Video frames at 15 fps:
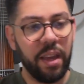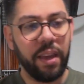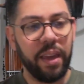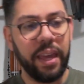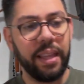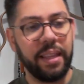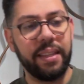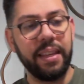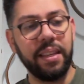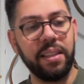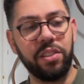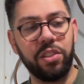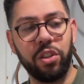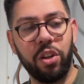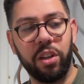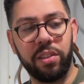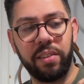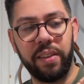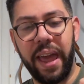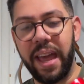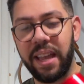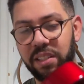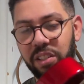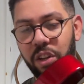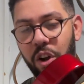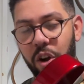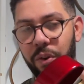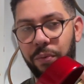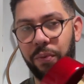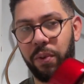It is not as
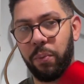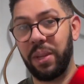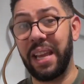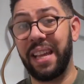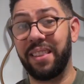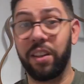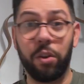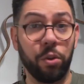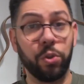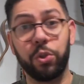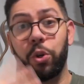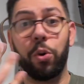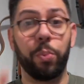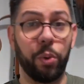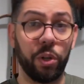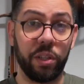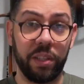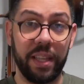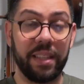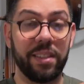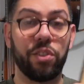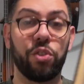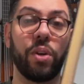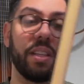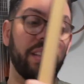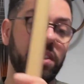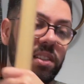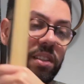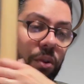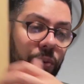curvy with like the contour body that the Strat
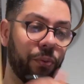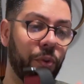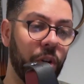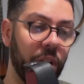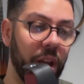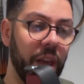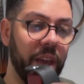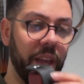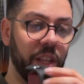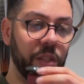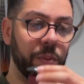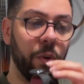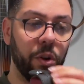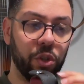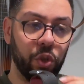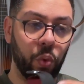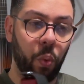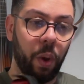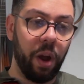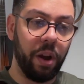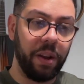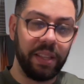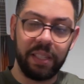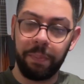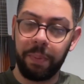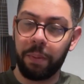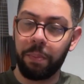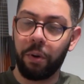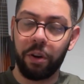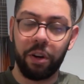is known for. It's more square, it's a
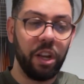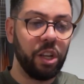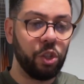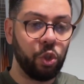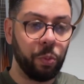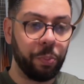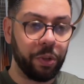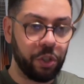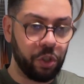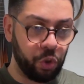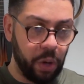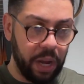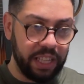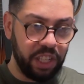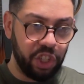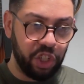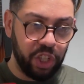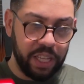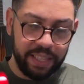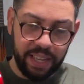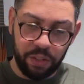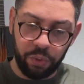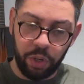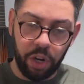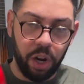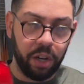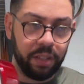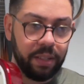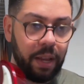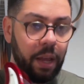bit more super Stratish in that
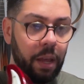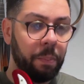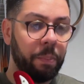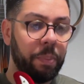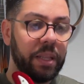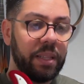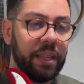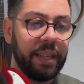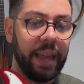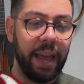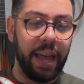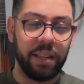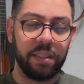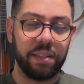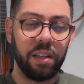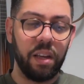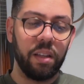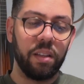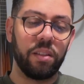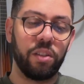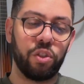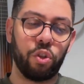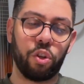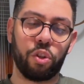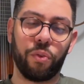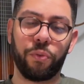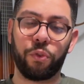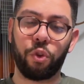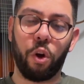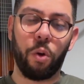regard, but it has the sort
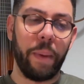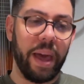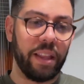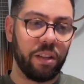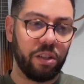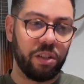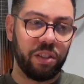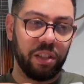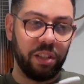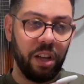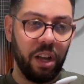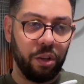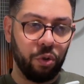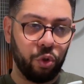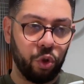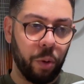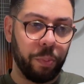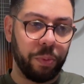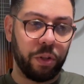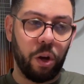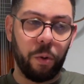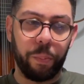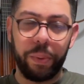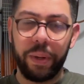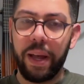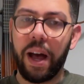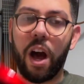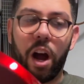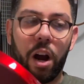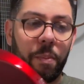of Tom Anderson drop top,
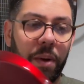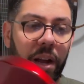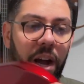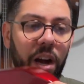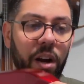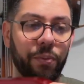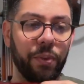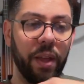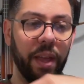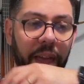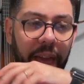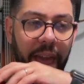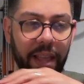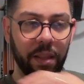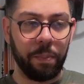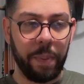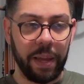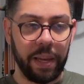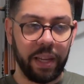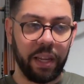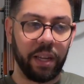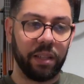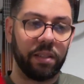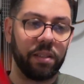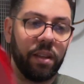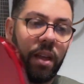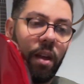arm carve and belly cut.